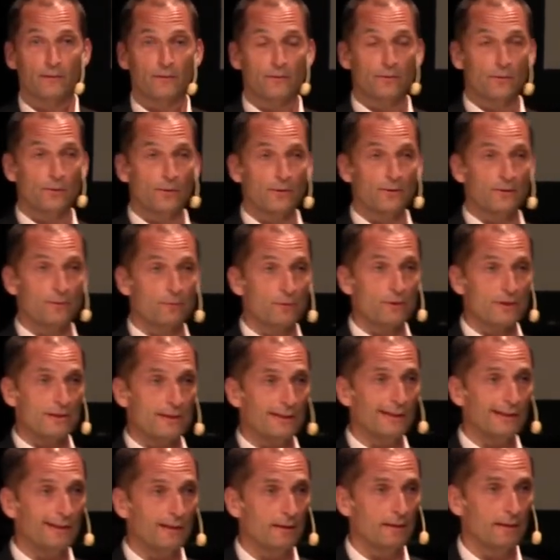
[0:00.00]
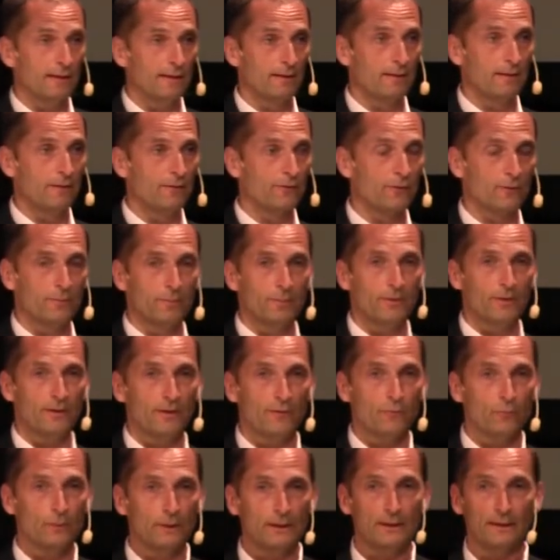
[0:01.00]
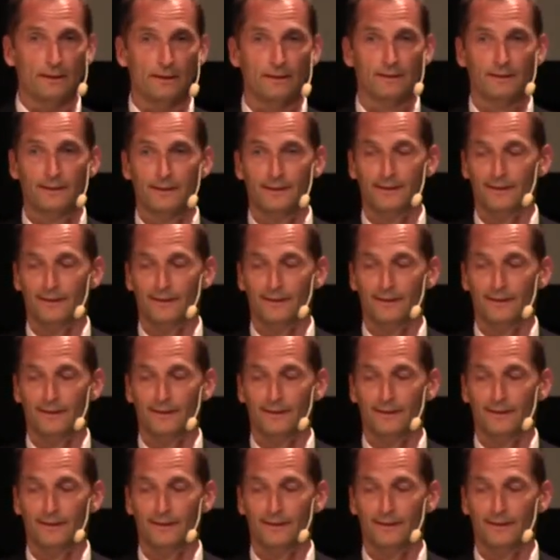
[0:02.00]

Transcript: for the recycling industry, but as well